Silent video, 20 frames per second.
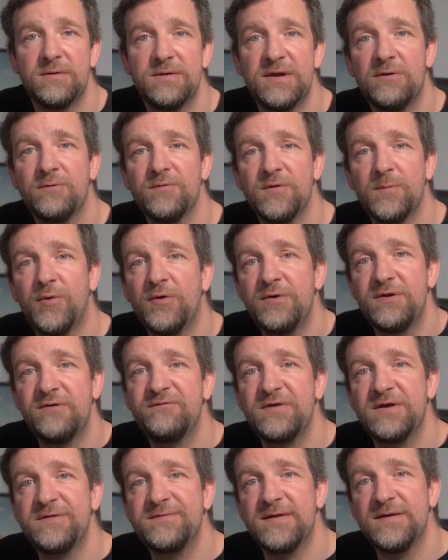Now, the point of
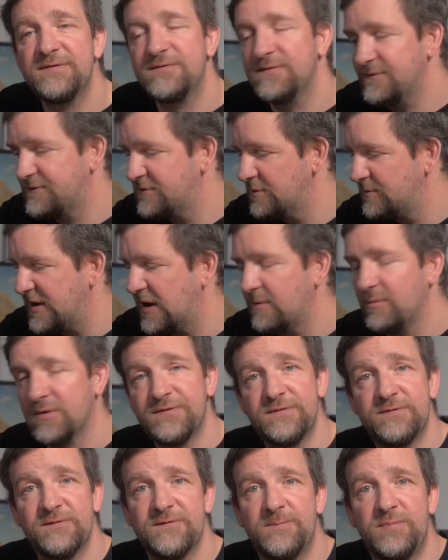this isn't to be able
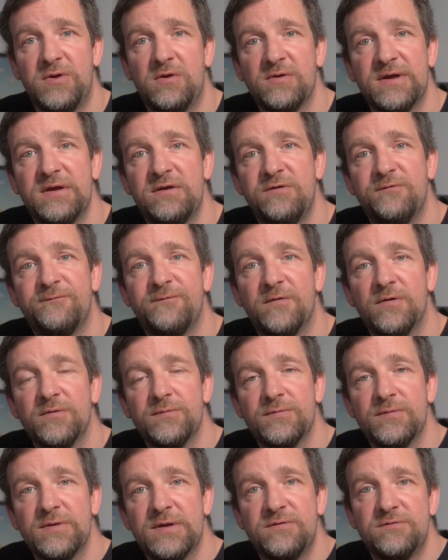to just plug in your
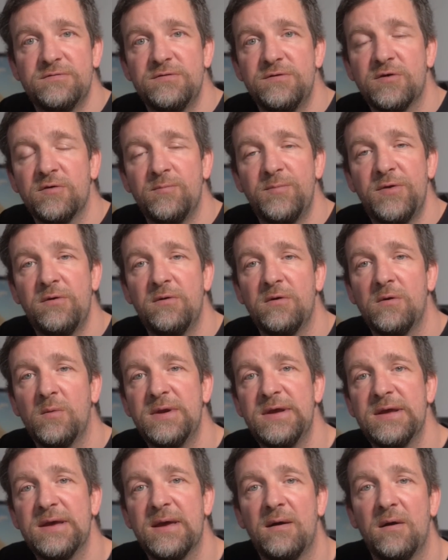phone into your computer
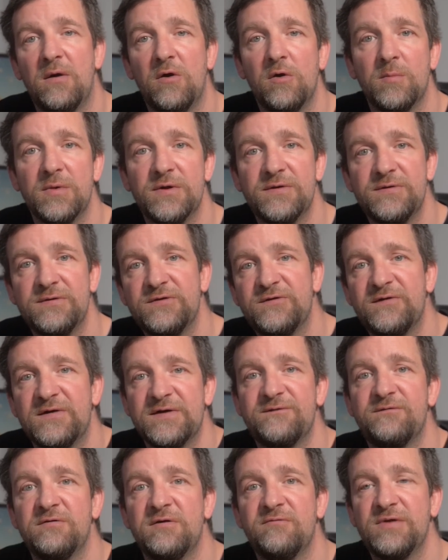when you get home and
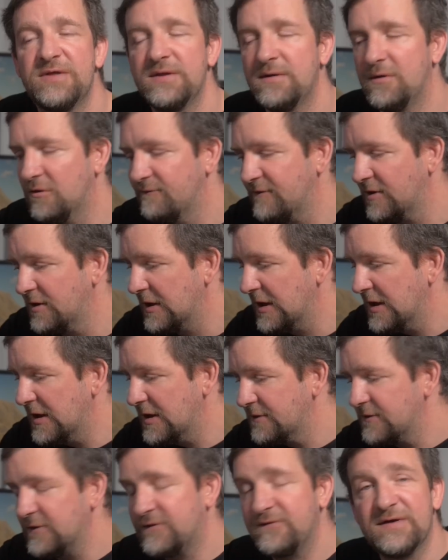transfer everything over.
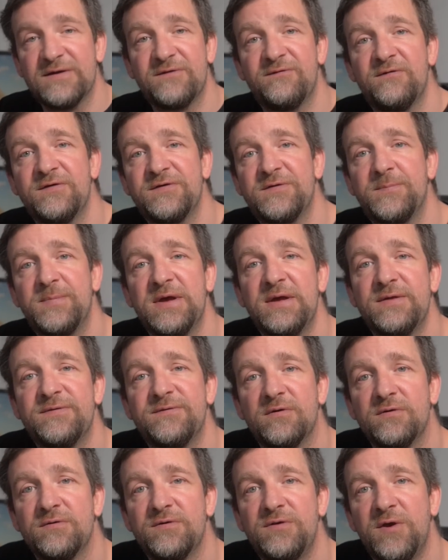The transfer speeds
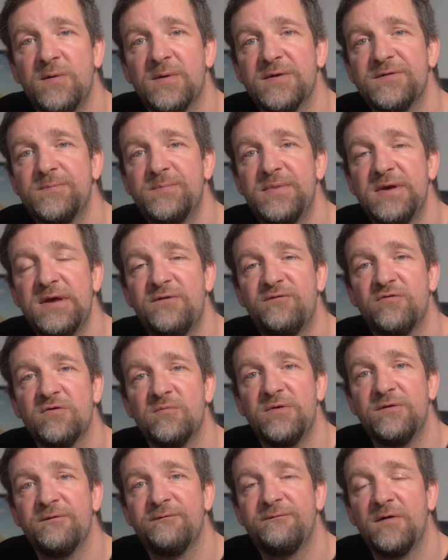on USB
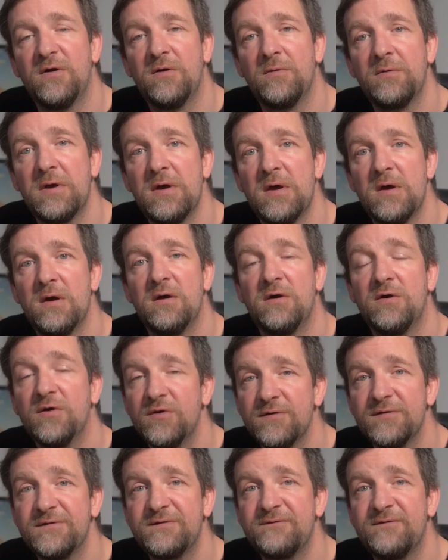from your phone
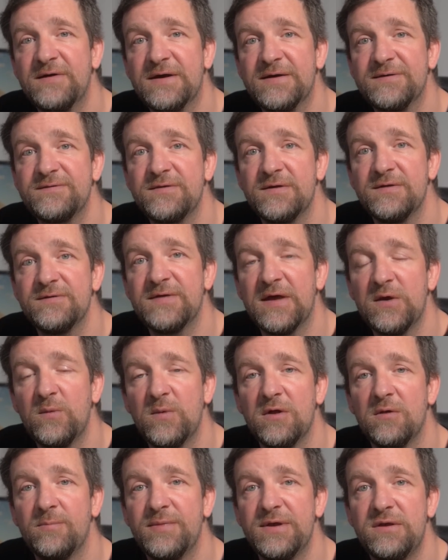aren't as fast as they
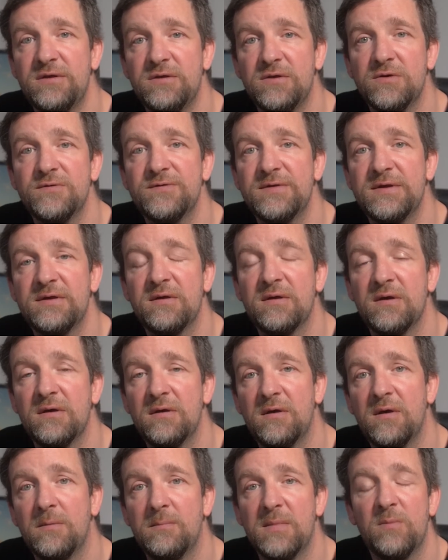will be using
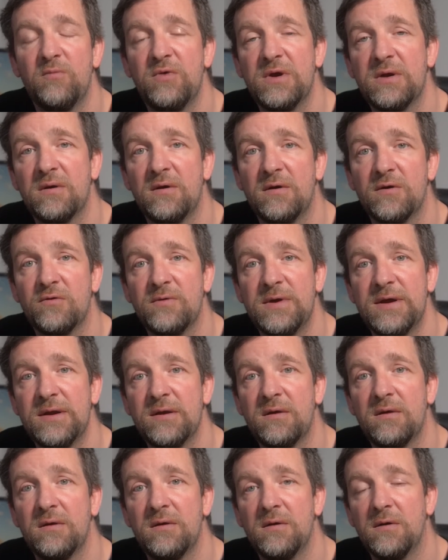a memory card
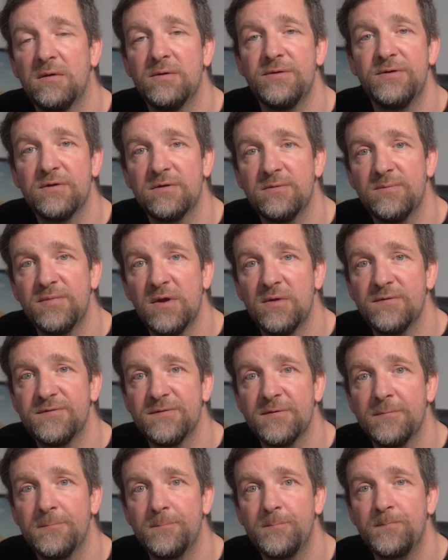reader on your computer.